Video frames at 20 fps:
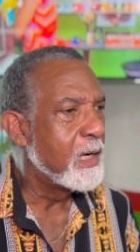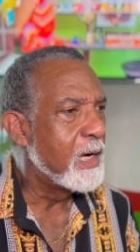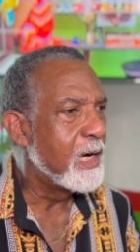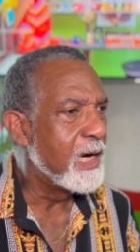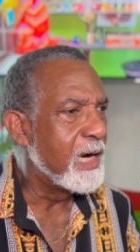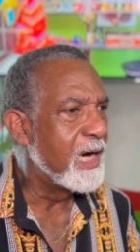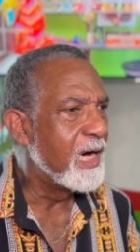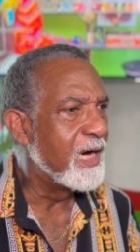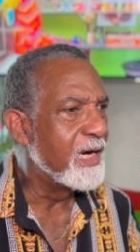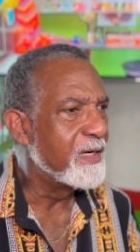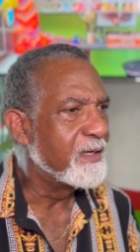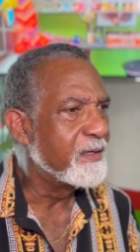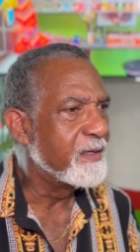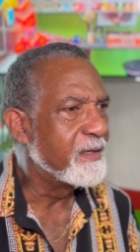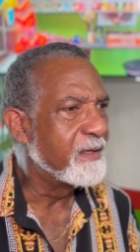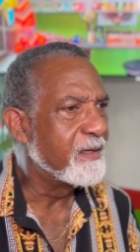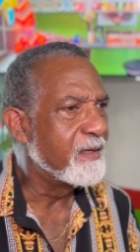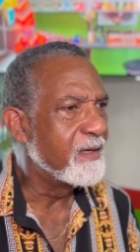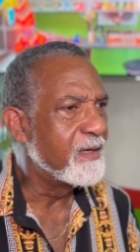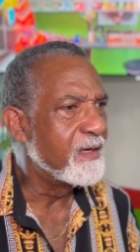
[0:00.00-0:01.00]

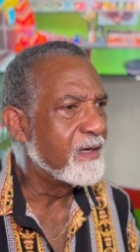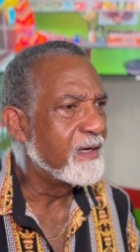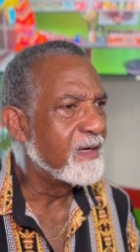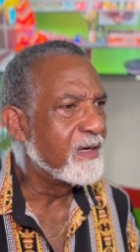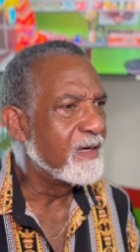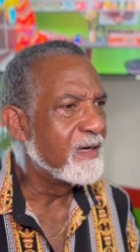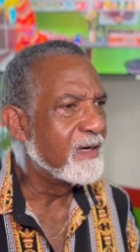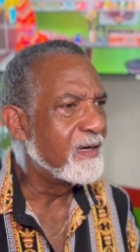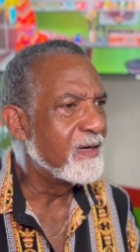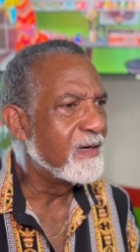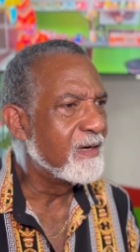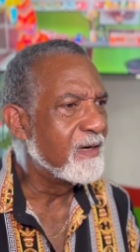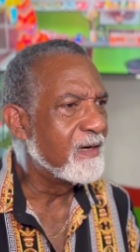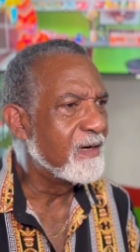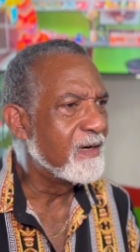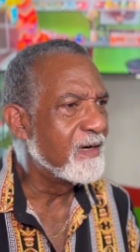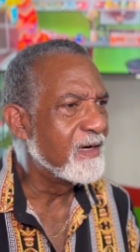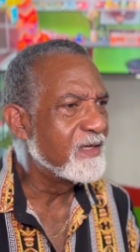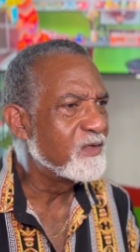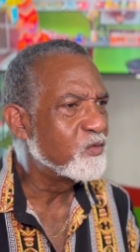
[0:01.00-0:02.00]
And
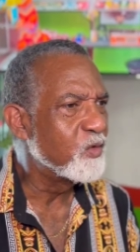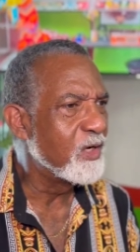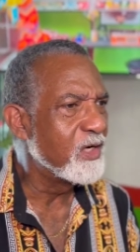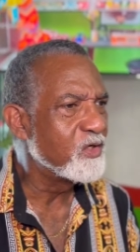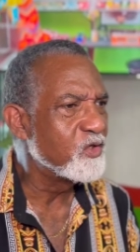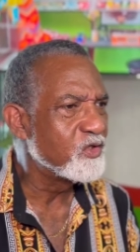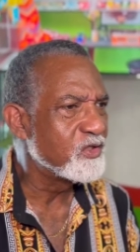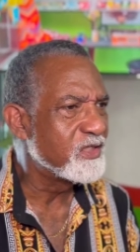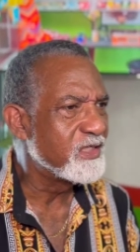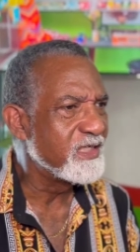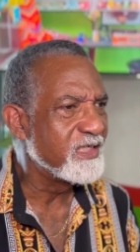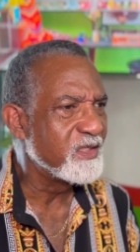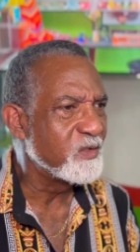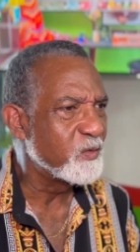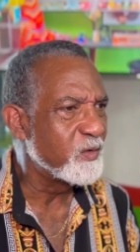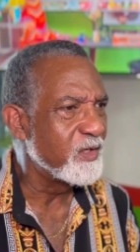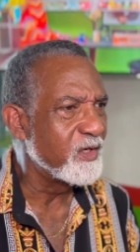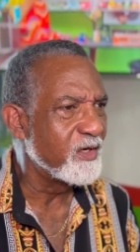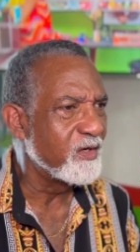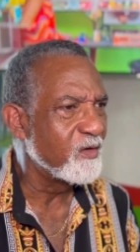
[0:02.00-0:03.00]
it's one of those things
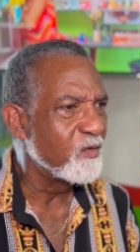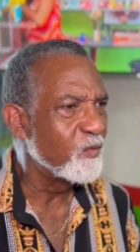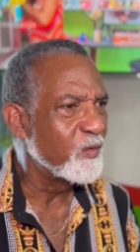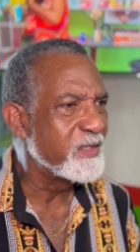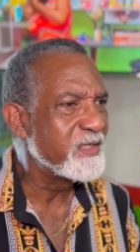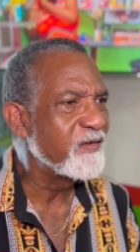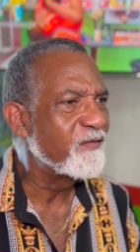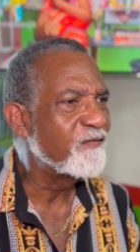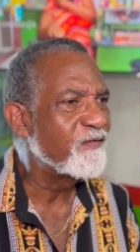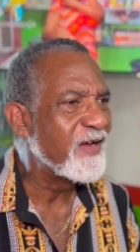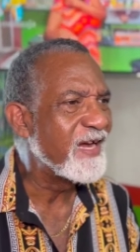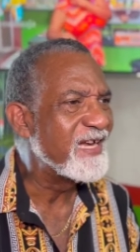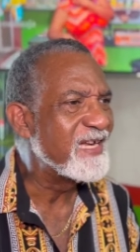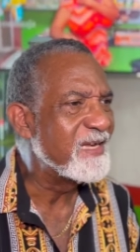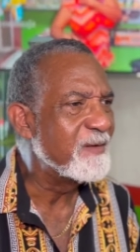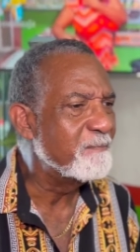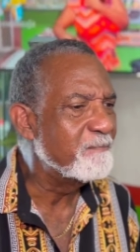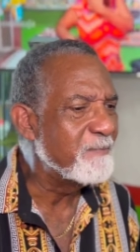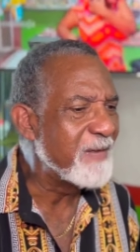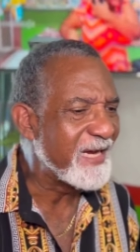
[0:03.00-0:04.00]
where when you finally
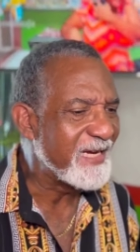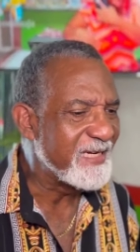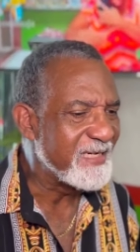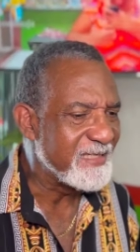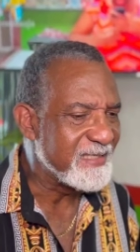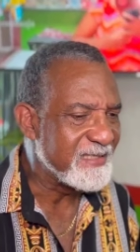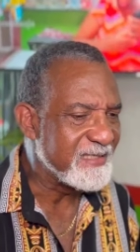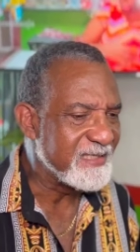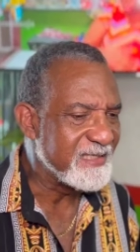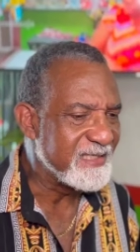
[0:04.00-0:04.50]
make it